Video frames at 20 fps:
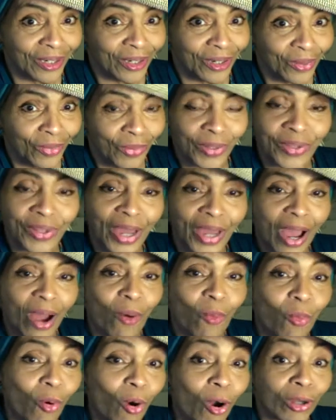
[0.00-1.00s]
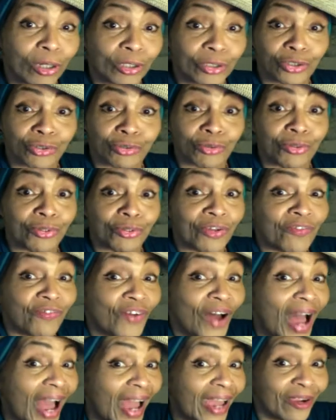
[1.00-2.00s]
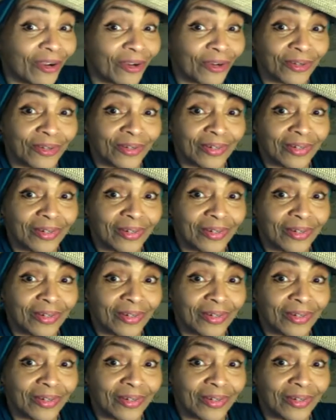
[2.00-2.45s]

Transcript: When thou walkest through the fire,